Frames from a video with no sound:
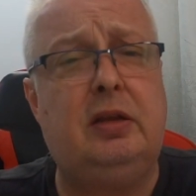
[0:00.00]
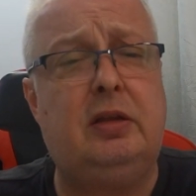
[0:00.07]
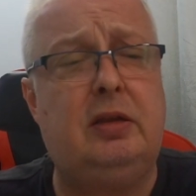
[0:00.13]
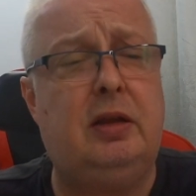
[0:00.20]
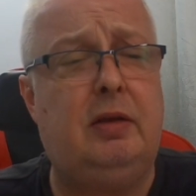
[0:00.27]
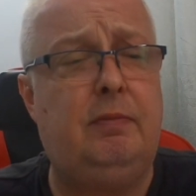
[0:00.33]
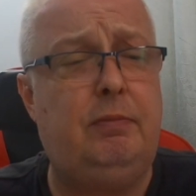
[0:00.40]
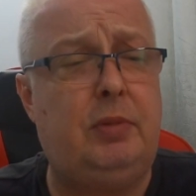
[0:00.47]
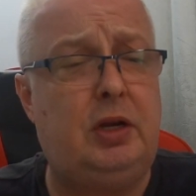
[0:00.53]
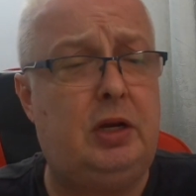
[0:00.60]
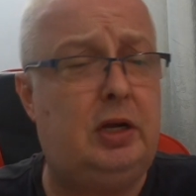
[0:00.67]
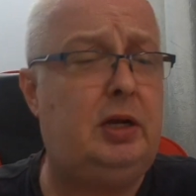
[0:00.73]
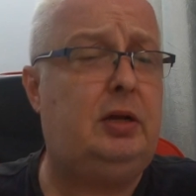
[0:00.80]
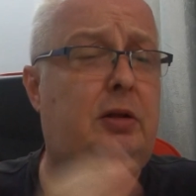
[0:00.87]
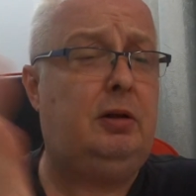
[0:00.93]
San
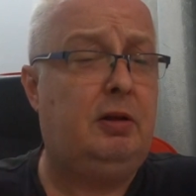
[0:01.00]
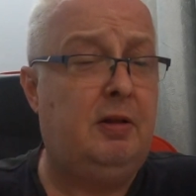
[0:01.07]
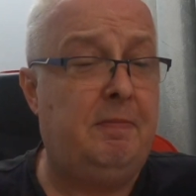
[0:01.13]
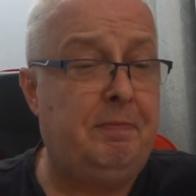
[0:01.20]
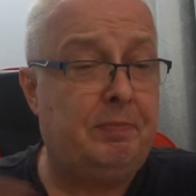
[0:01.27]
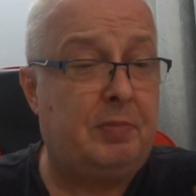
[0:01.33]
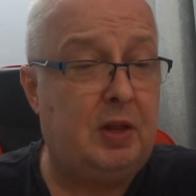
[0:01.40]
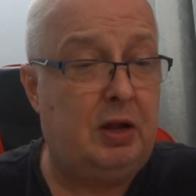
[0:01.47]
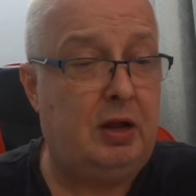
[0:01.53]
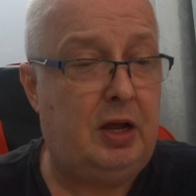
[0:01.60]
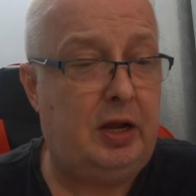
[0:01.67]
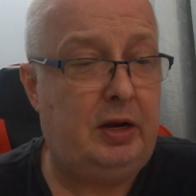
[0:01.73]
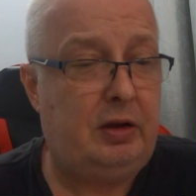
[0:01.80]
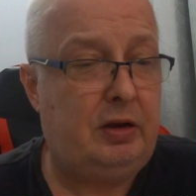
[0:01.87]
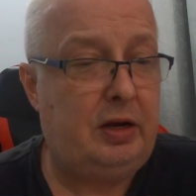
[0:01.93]
Miguel.
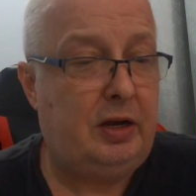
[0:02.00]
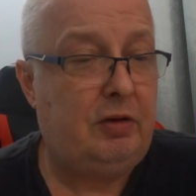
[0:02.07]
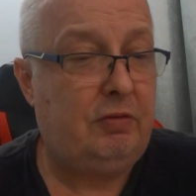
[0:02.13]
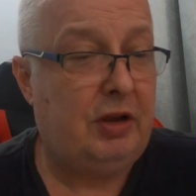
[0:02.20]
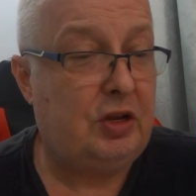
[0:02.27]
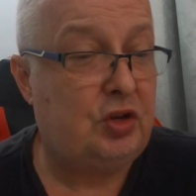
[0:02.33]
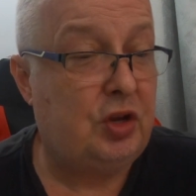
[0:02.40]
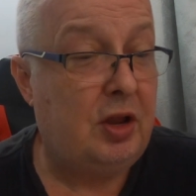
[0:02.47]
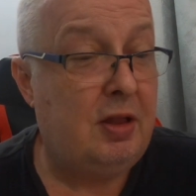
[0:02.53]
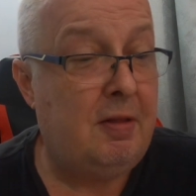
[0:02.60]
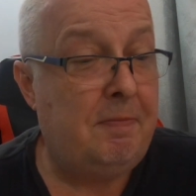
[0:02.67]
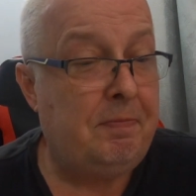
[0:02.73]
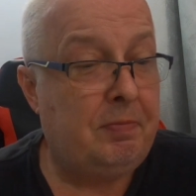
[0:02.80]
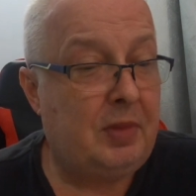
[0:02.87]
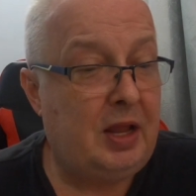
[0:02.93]
I digress.
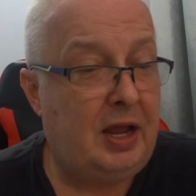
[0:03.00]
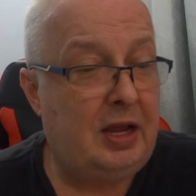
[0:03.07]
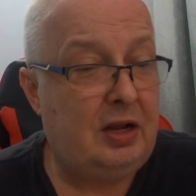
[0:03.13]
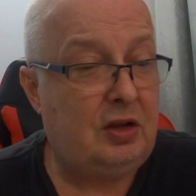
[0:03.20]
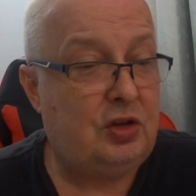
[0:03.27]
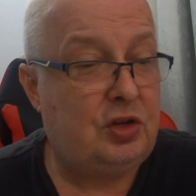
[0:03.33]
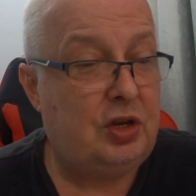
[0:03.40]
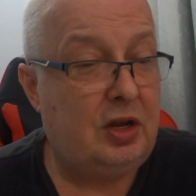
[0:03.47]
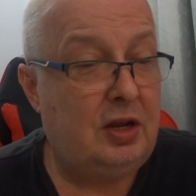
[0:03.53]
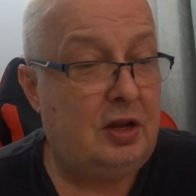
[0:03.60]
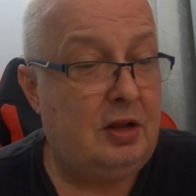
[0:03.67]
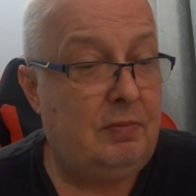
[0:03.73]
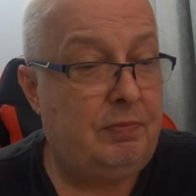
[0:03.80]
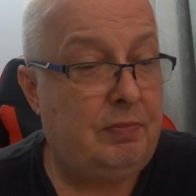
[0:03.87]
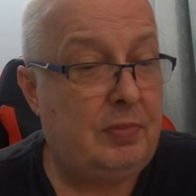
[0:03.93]
Acts
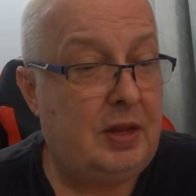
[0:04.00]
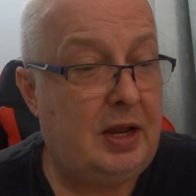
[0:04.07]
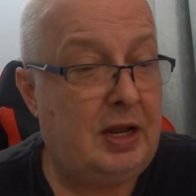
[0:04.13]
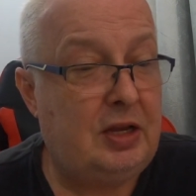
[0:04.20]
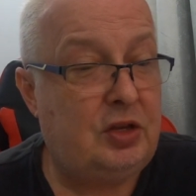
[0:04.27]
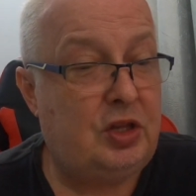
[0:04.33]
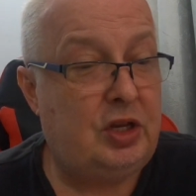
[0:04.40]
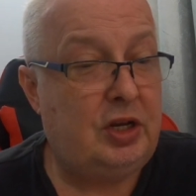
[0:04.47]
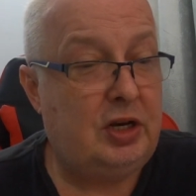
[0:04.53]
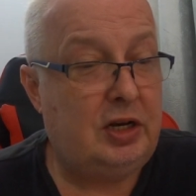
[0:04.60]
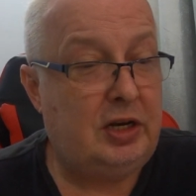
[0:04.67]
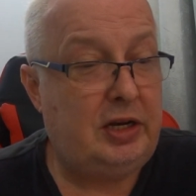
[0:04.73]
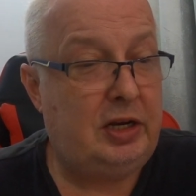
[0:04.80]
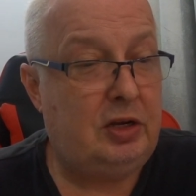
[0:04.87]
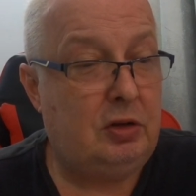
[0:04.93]
as the
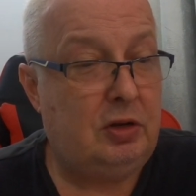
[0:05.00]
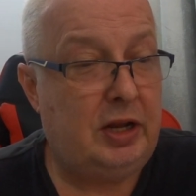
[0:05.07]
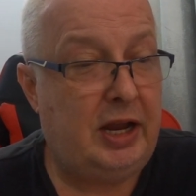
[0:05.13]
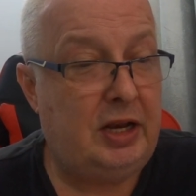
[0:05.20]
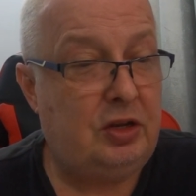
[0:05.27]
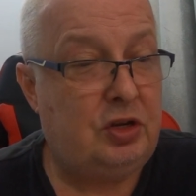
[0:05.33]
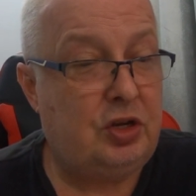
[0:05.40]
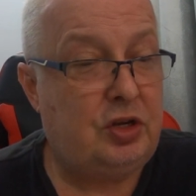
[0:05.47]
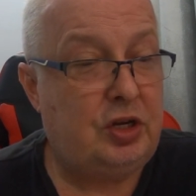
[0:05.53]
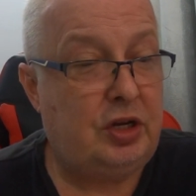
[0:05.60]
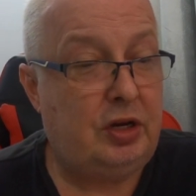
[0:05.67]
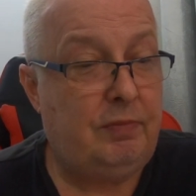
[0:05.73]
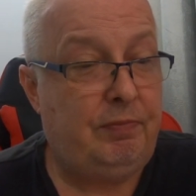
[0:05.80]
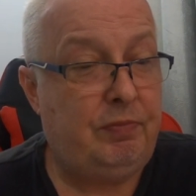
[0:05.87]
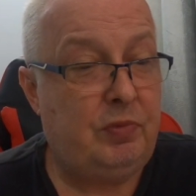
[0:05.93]
legal
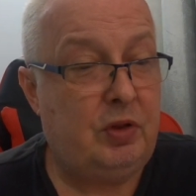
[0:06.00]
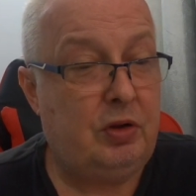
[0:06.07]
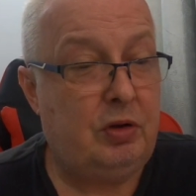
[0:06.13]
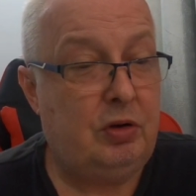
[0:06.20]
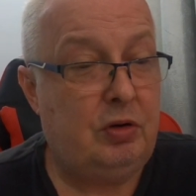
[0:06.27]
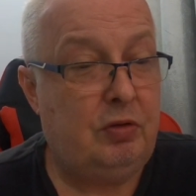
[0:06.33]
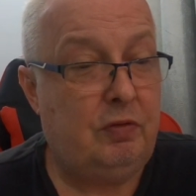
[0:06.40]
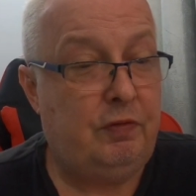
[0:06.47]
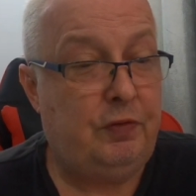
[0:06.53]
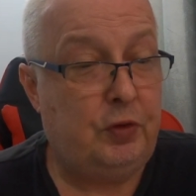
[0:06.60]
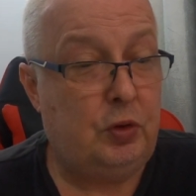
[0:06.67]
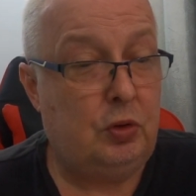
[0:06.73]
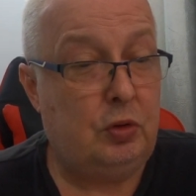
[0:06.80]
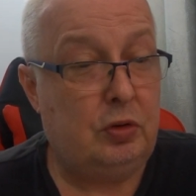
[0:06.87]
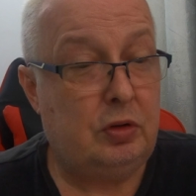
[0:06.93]
entity
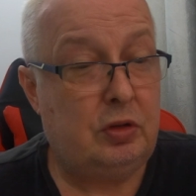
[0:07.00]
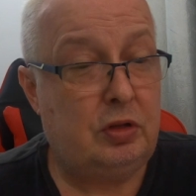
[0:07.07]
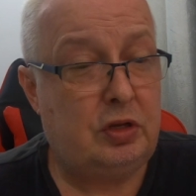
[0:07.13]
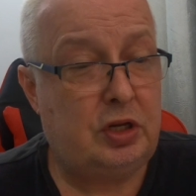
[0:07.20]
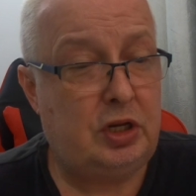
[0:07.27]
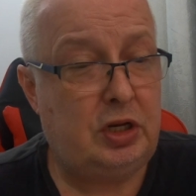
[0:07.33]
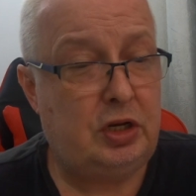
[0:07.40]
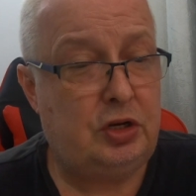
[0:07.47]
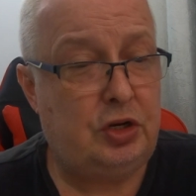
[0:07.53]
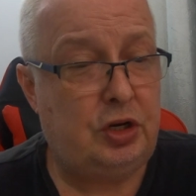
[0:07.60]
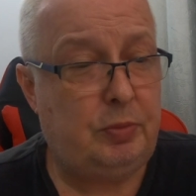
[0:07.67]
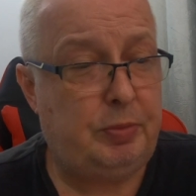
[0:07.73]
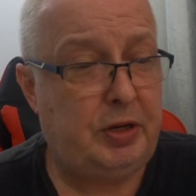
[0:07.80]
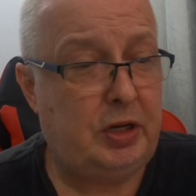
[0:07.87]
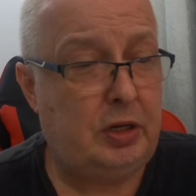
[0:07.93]
for
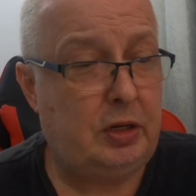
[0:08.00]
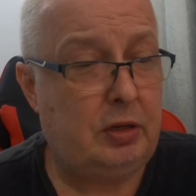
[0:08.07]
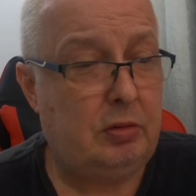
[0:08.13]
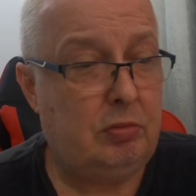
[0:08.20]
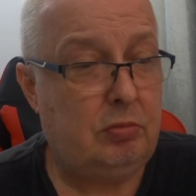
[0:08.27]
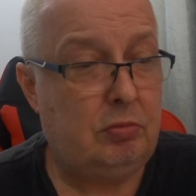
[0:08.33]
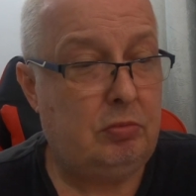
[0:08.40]
TGP.